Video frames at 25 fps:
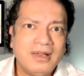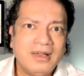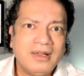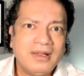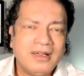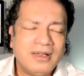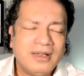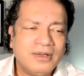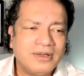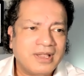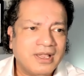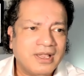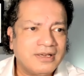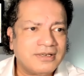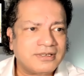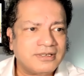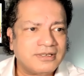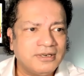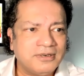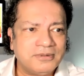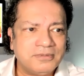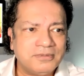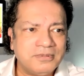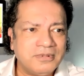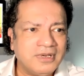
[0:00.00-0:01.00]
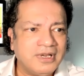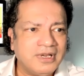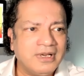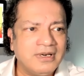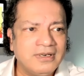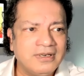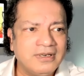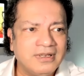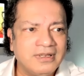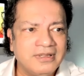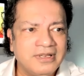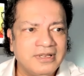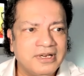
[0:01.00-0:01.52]
Okay, so
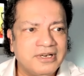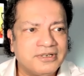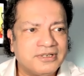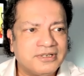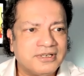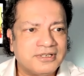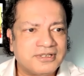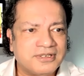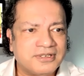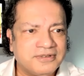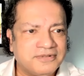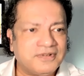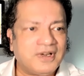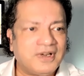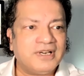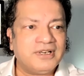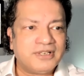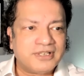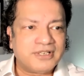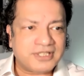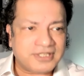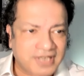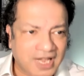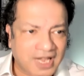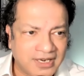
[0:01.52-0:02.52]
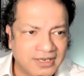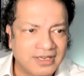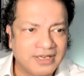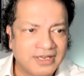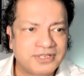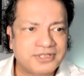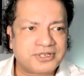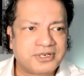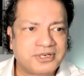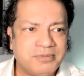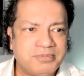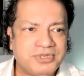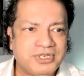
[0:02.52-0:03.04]
in, in the interest of understanding
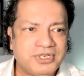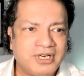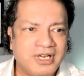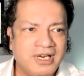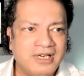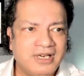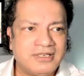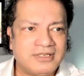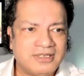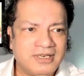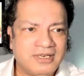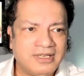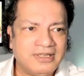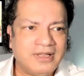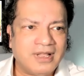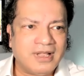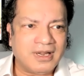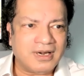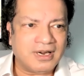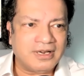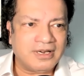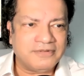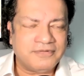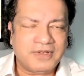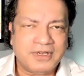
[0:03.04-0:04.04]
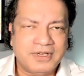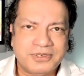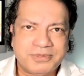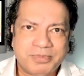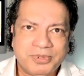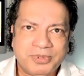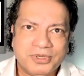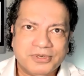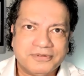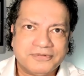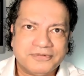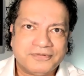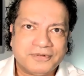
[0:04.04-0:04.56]
Scripture easily, the NIV is
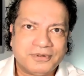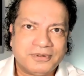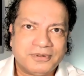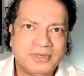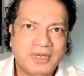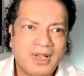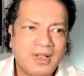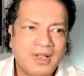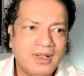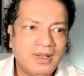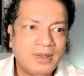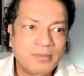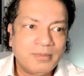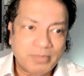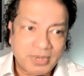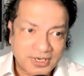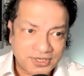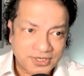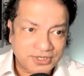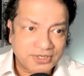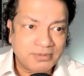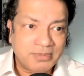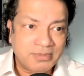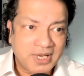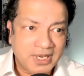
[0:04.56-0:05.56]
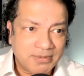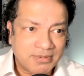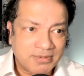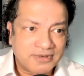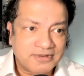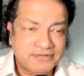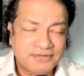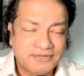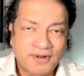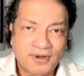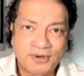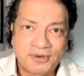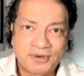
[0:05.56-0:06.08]
beautiful. Plus, you'll be able to
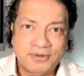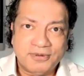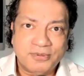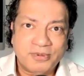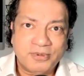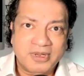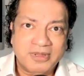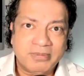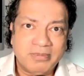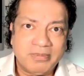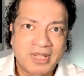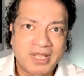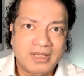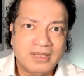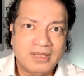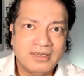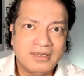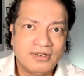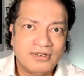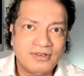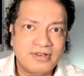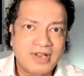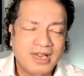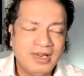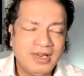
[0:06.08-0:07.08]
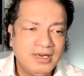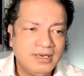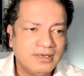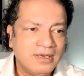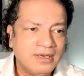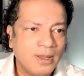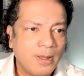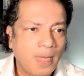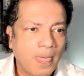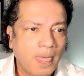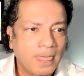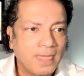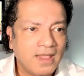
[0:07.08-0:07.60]
follow with me. Okay?
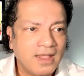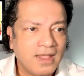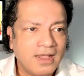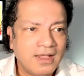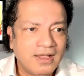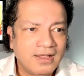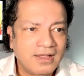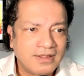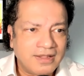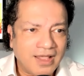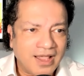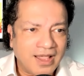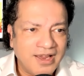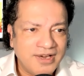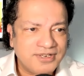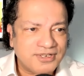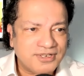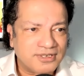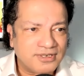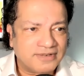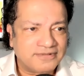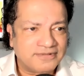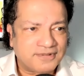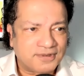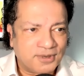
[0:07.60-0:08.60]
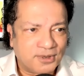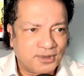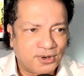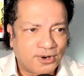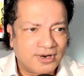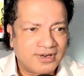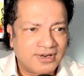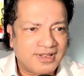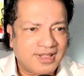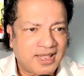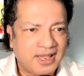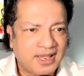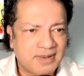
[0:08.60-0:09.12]
The angel of the
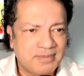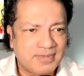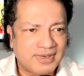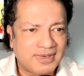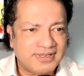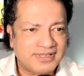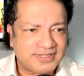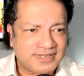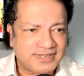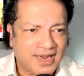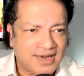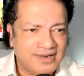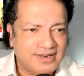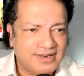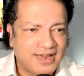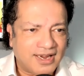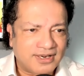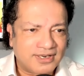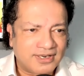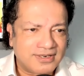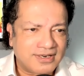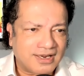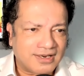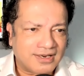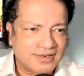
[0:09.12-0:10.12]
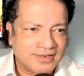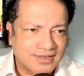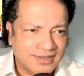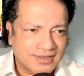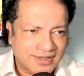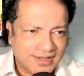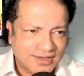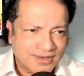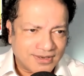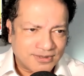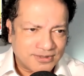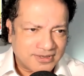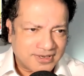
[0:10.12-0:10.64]
Lord came and sat down under
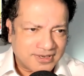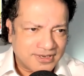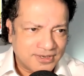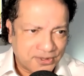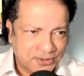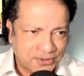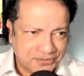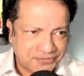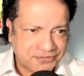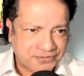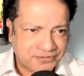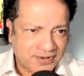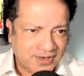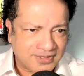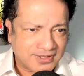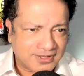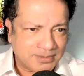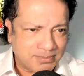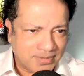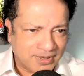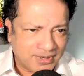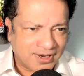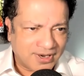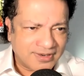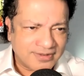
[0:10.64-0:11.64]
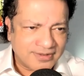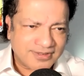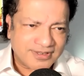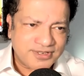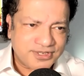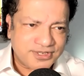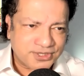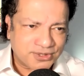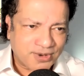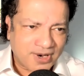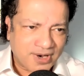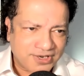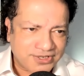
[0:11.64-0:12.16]
the oak in Ophrah that belonged to
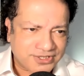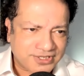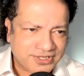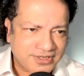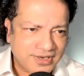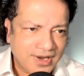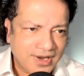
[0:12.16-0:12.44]
Joash